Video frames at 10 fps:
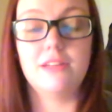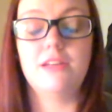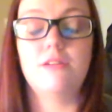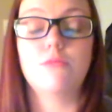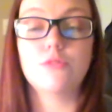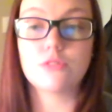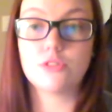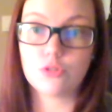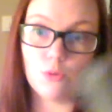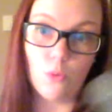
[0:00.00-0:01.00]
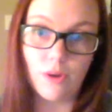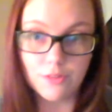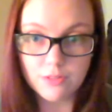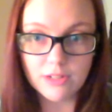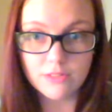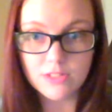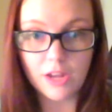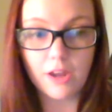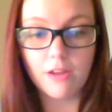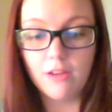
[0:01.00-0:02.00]
it will control oil throughout the
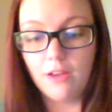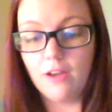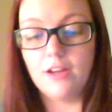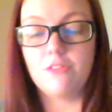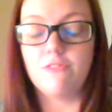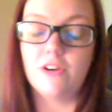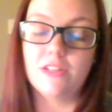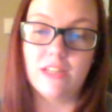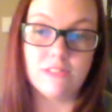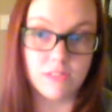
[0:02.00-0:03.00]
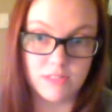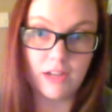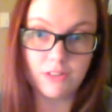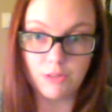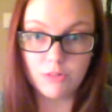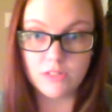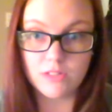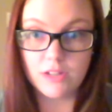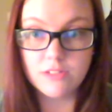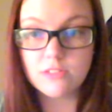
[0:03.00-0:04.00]
day. And I find that's exactly what it
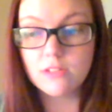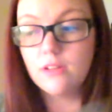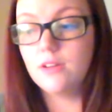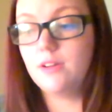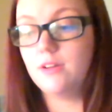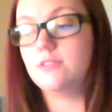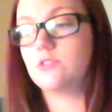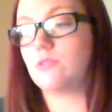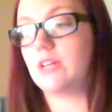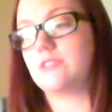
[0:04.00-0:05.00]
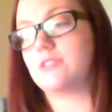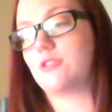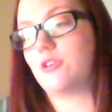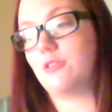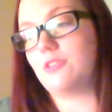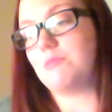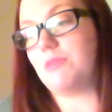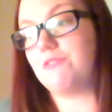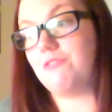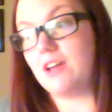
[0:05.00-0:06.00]
does. So that's currently
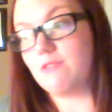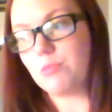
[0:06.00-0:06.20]
my favorite